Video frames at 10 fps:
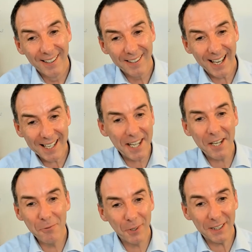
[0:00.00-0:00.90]
again,
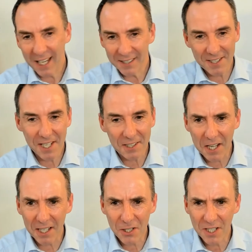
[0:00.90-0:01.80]
with, the
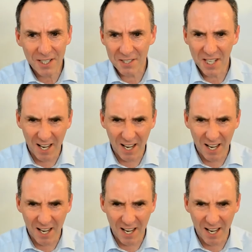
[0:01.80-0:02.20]
technology is,